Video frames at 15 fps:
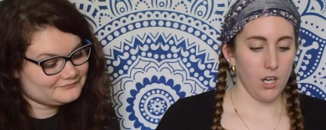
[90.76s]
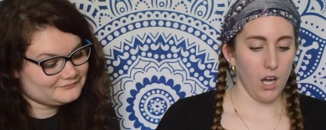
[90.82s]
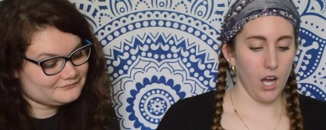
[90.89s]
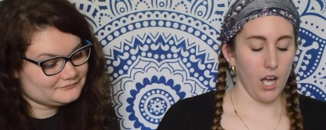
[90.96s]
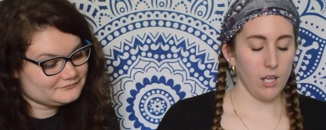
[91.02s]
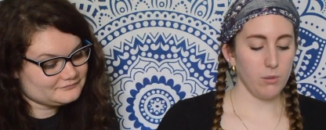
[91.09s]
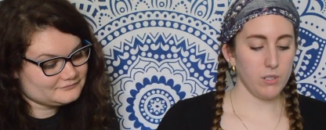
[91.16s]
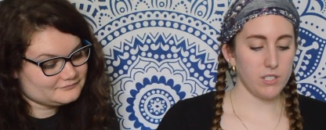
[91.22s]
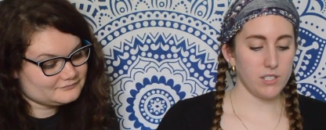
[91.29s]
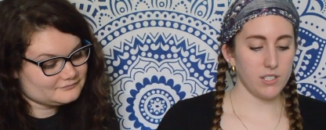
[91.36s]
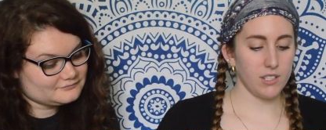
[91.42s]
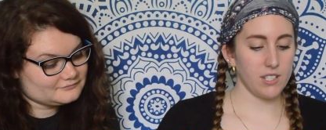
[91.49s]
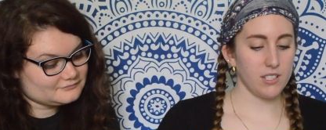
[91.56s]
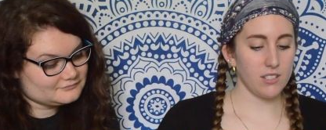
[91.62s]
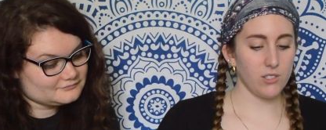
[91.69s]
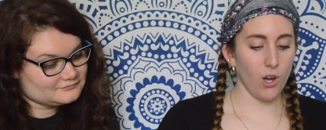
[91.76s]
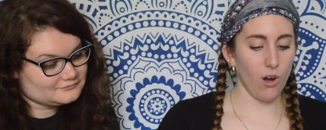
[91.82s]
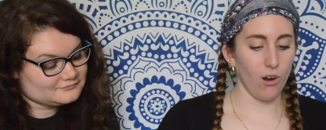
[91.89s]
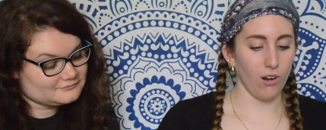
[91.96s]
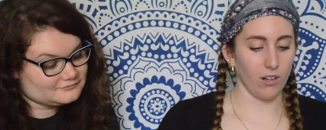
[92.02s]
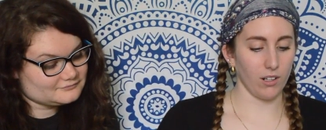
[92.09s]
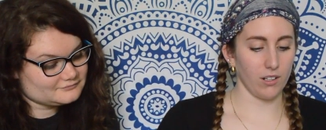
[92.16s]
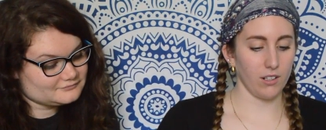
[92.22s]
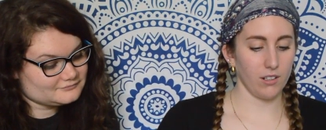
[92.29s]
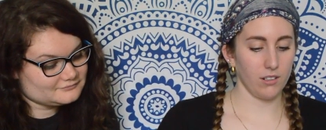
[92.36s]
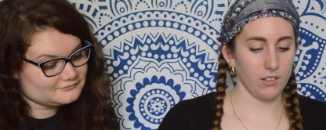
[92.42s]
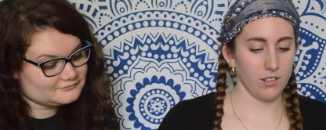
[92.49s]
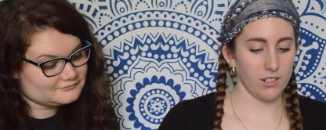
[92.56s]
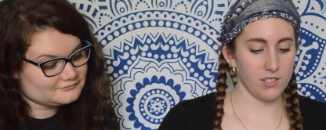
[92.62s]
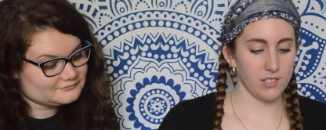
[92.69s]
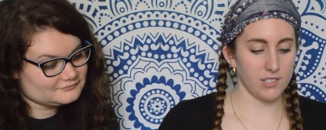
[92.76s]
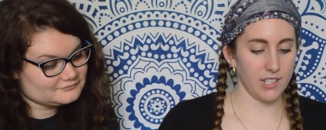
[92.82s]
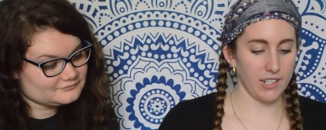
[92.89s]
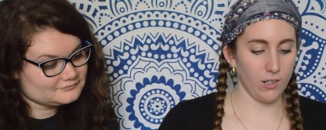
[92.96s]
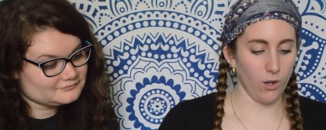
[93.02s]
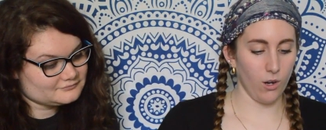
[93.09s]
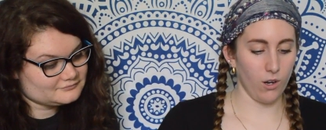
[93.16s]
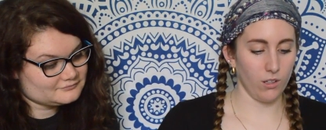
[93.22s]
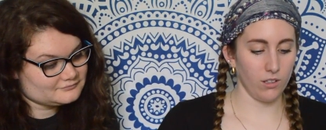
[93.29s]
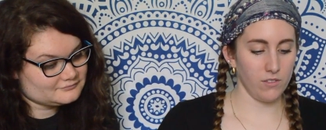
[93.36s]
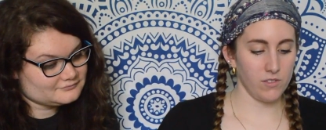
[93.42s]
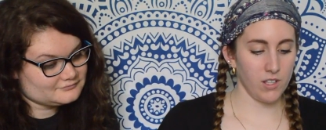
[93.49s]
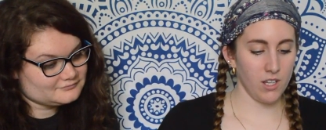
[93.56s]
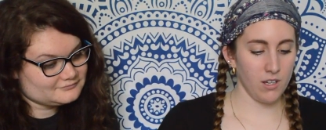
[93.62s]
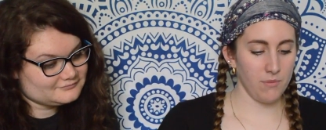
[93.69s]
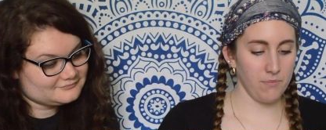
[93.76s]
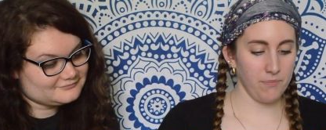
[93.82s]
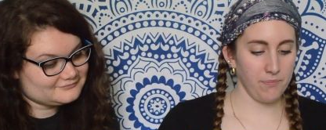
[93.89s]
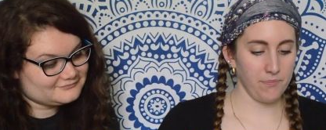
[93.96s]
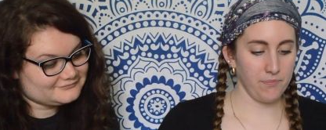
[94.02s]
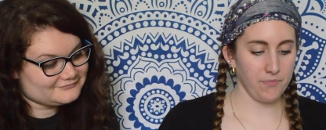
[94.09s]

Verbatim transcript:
Speaker 1: I would, this is hard because it's like all of them.